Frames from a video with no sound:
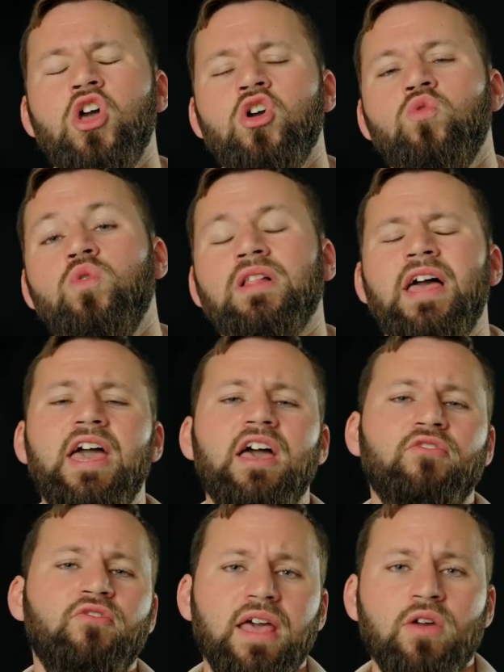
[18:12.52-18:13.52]
will
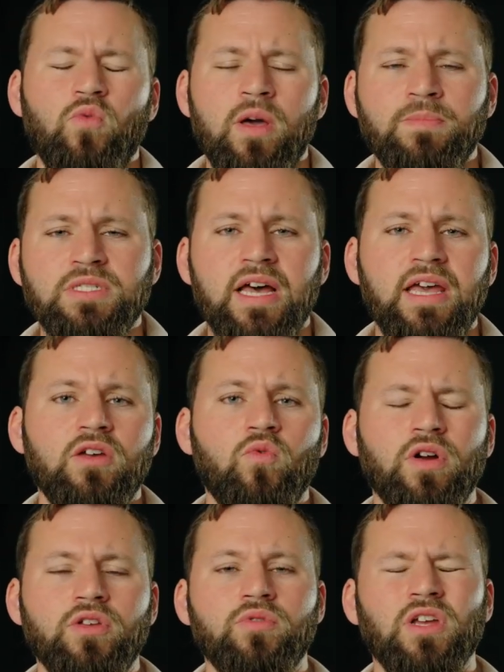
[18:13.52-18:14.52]
have a website
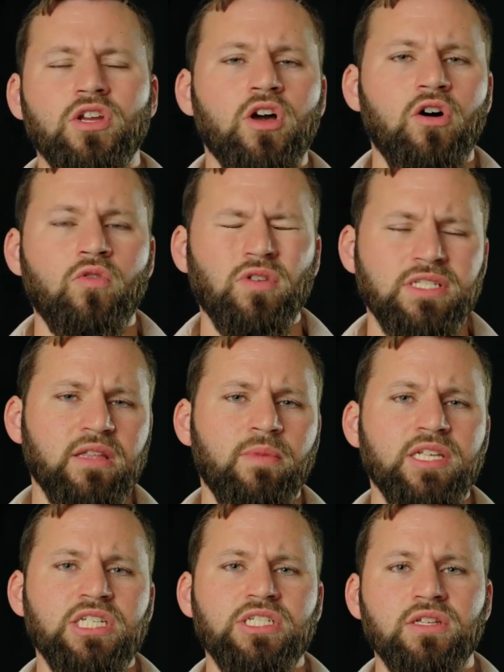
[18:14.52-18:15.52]
where you can go, send a
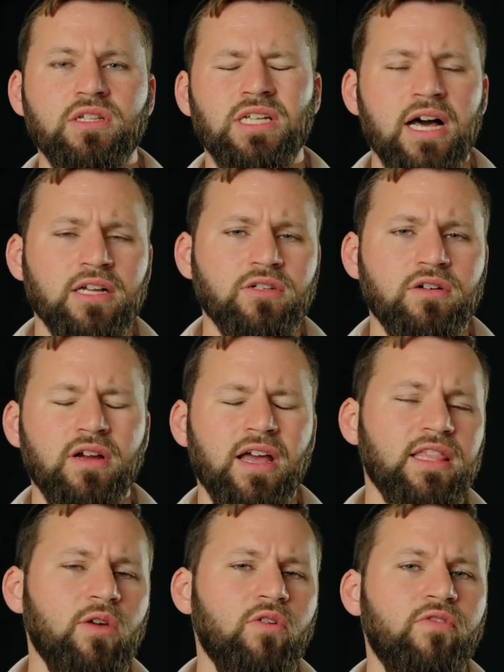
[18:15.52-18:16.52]
message to the doctor,
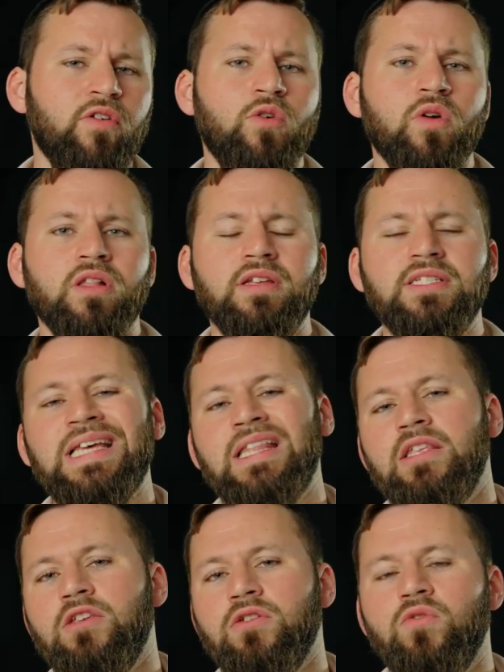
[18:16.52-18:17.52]
and they will very quickly
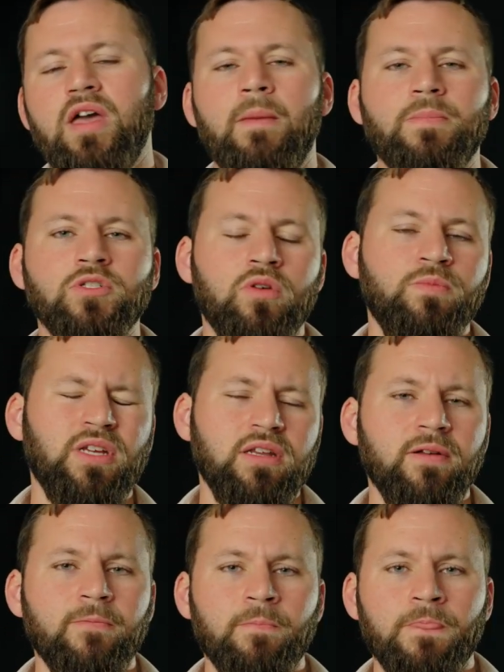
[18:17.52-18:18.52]
send you a prescription